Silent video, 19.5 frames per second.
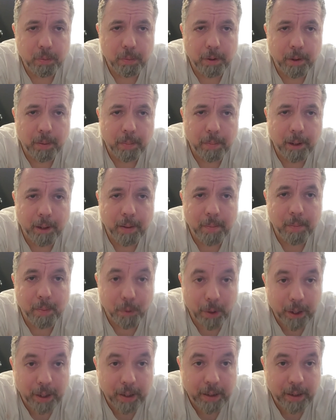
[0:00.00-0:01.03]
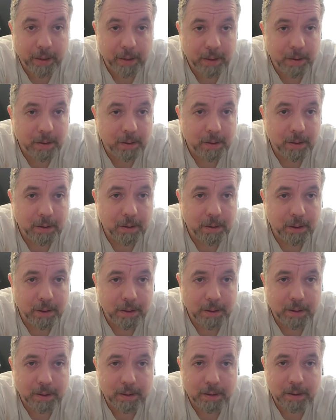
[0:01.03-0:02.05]
but my brain
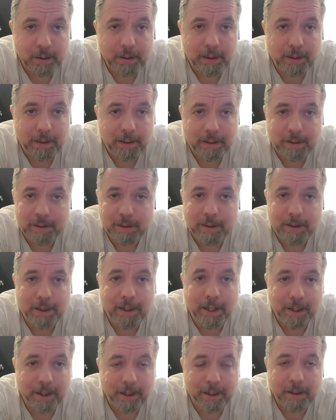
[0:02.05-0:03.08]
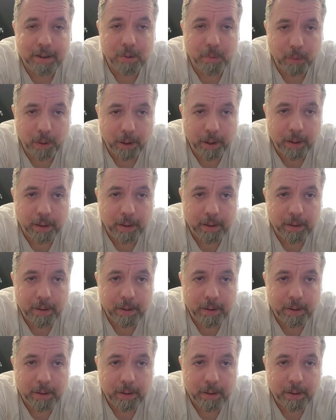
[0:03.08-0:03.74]
is getting in the way.